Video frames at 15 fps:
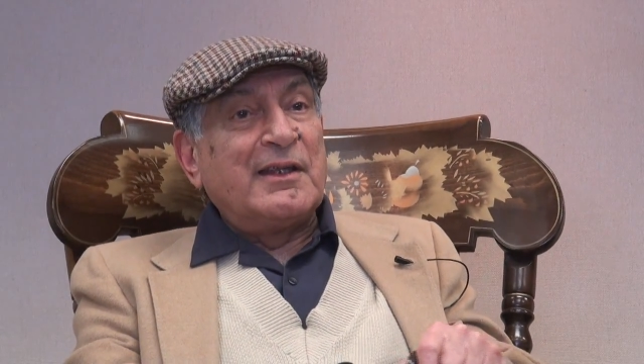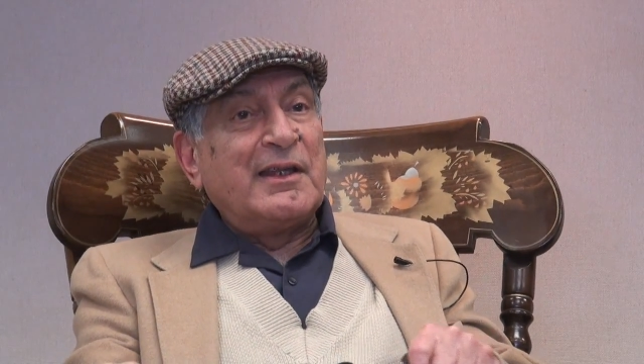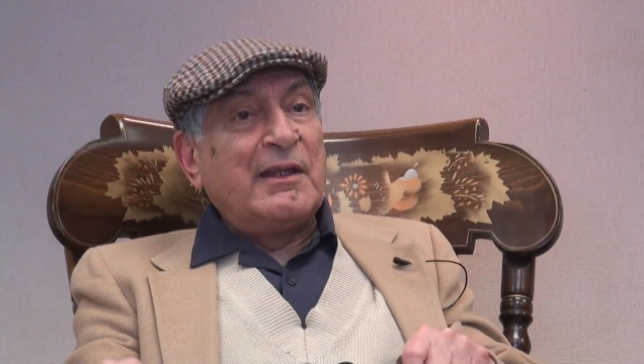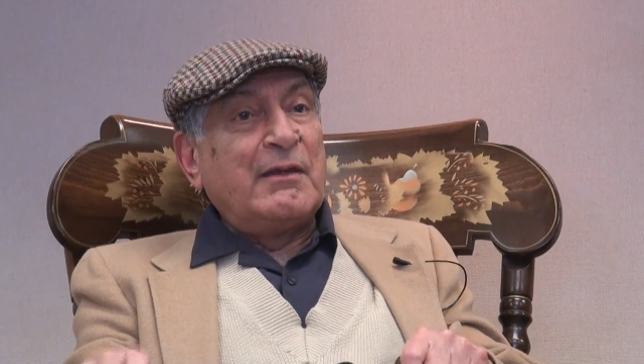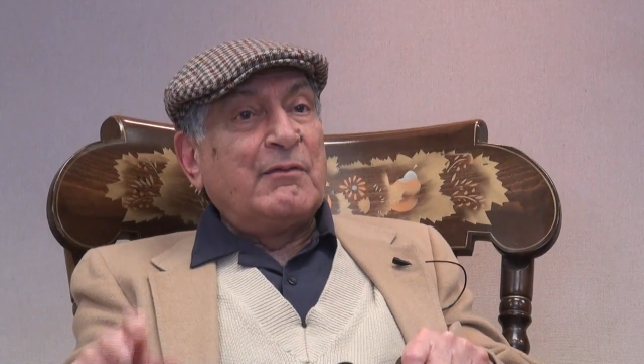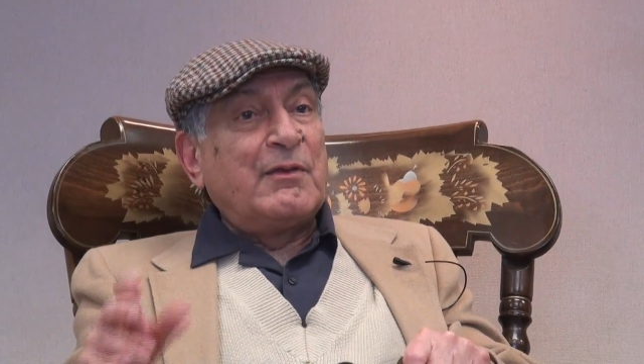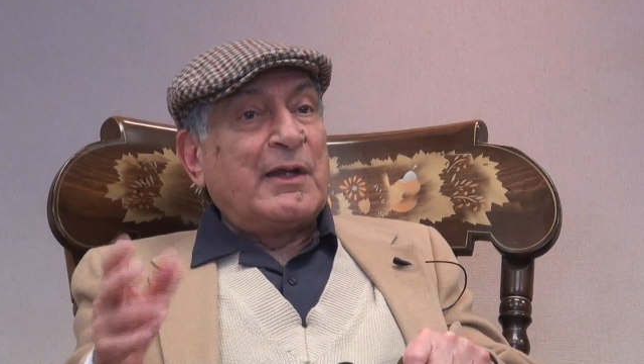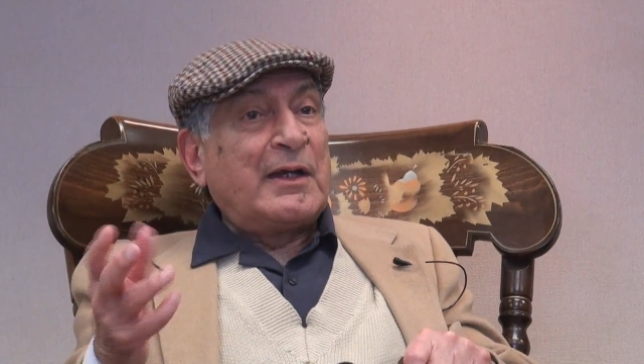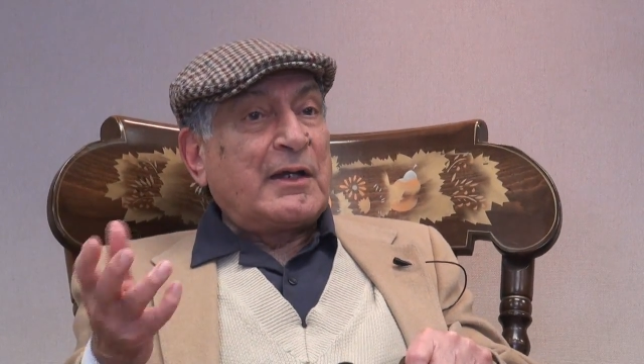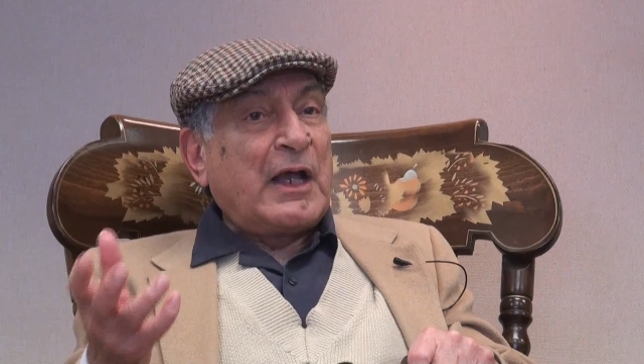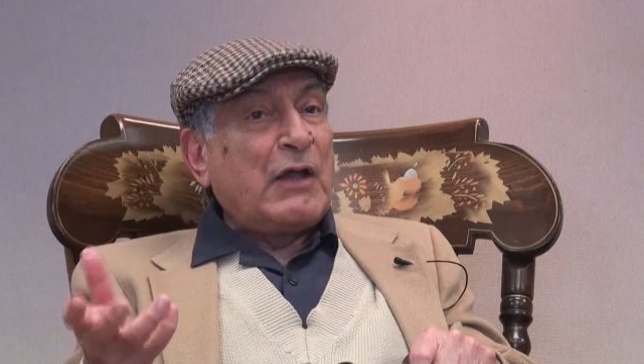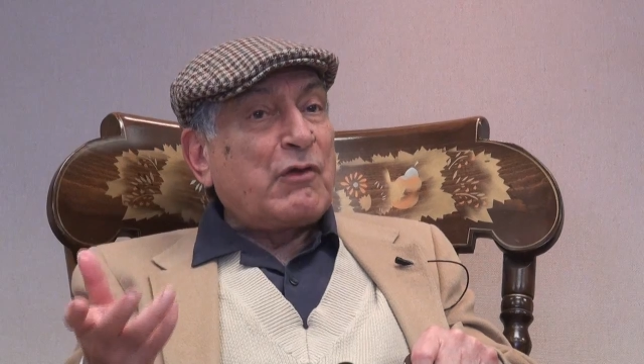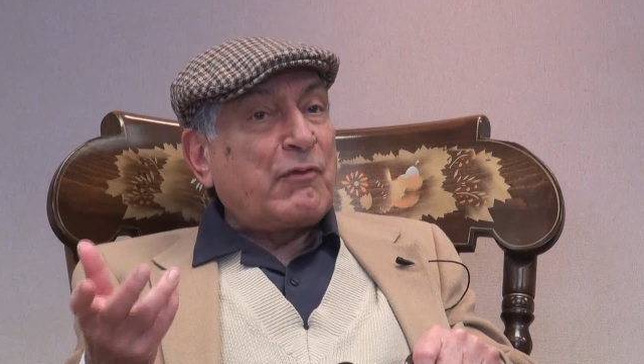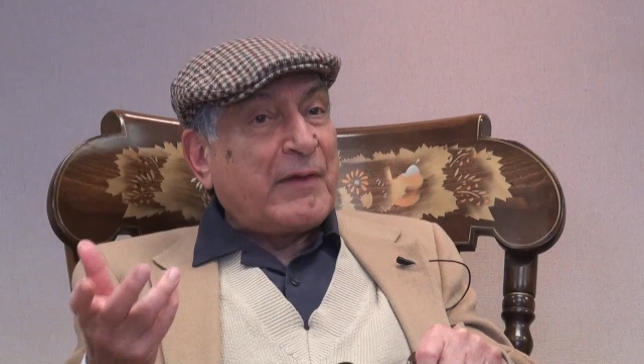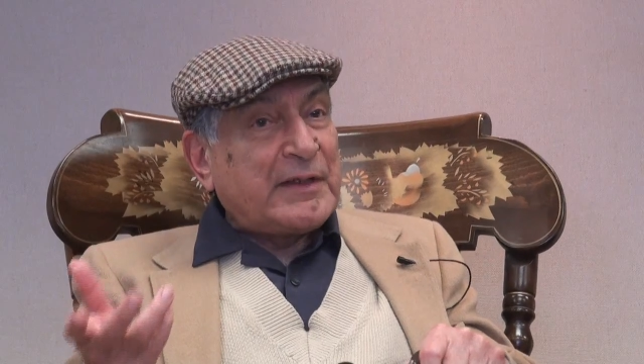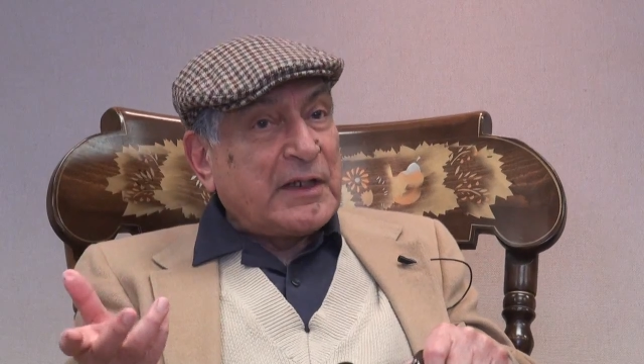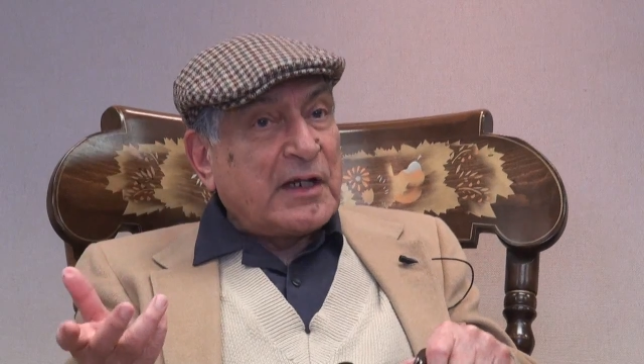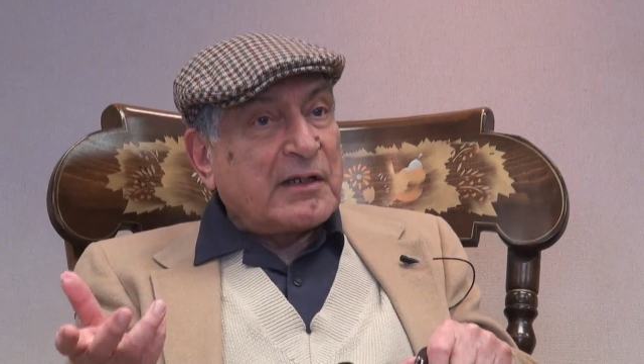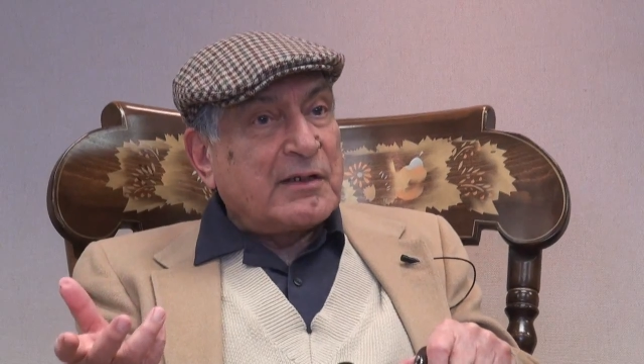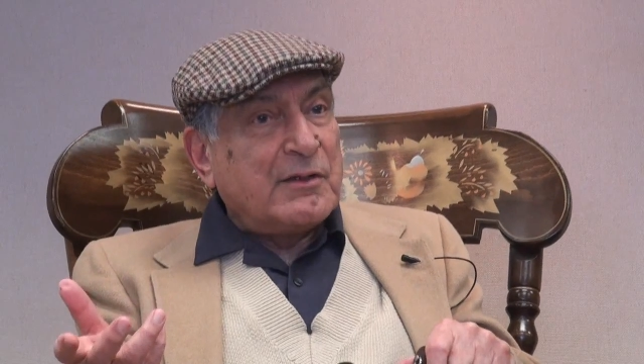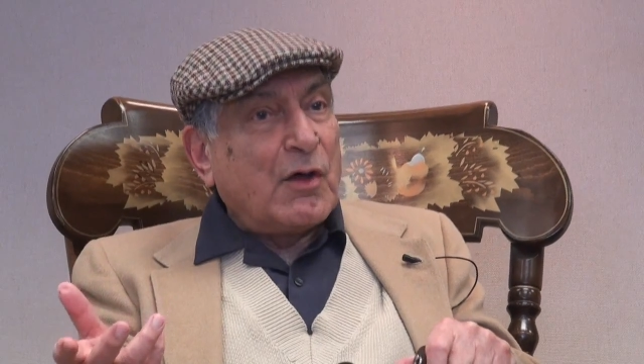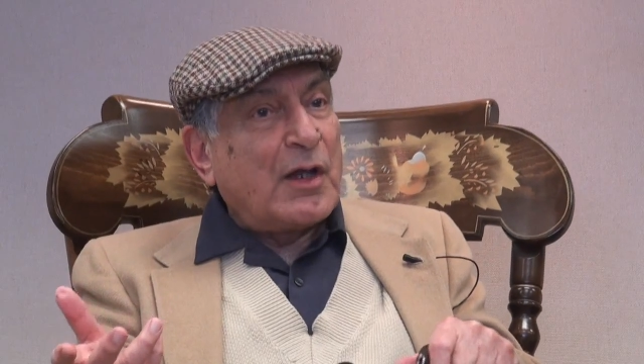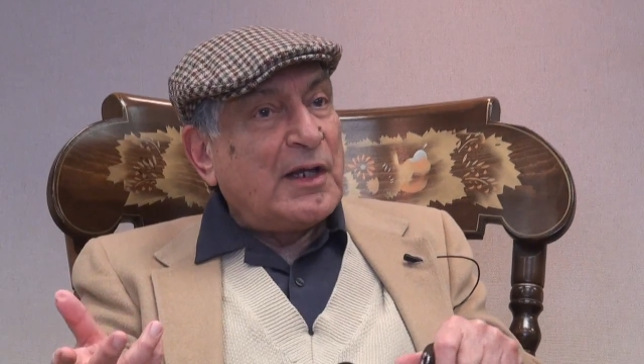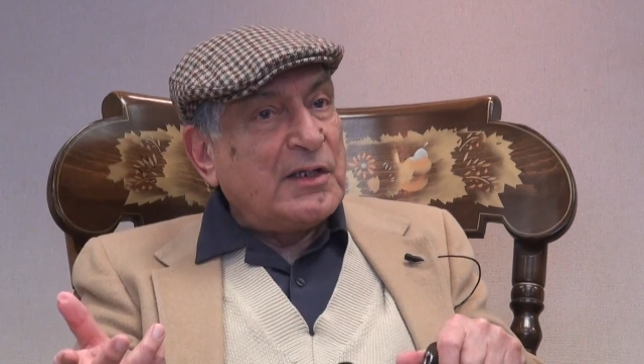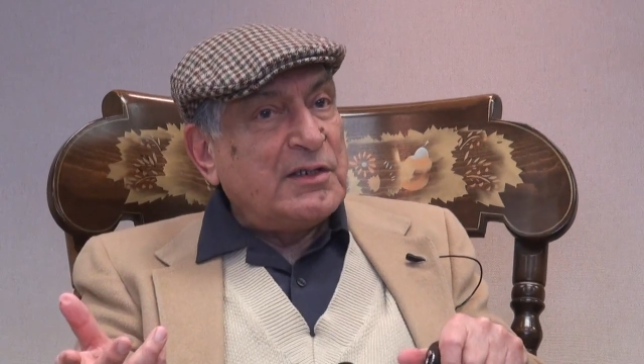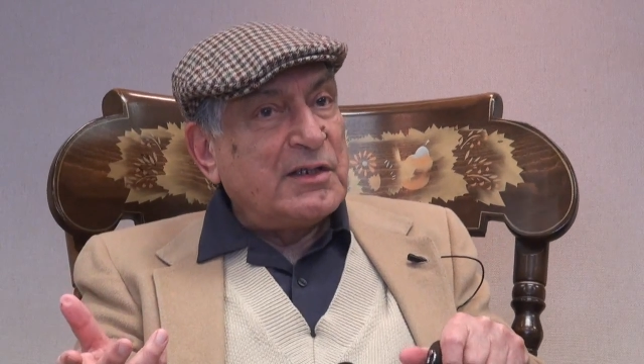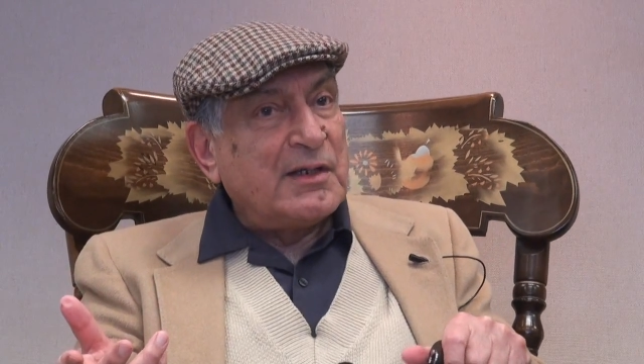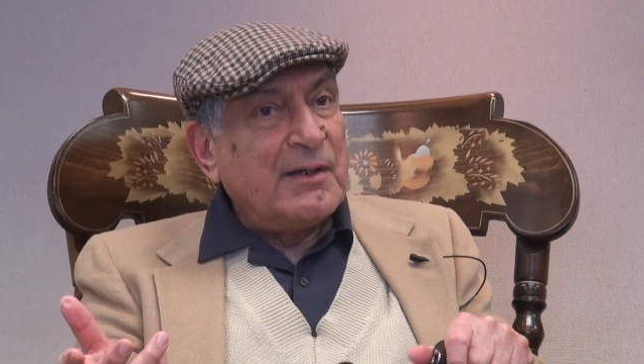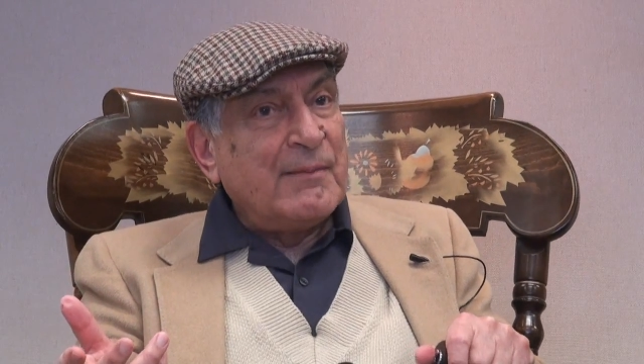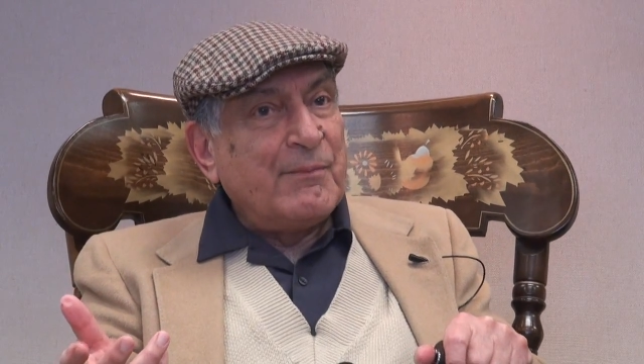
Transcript: He had Ayurvedic knowledge,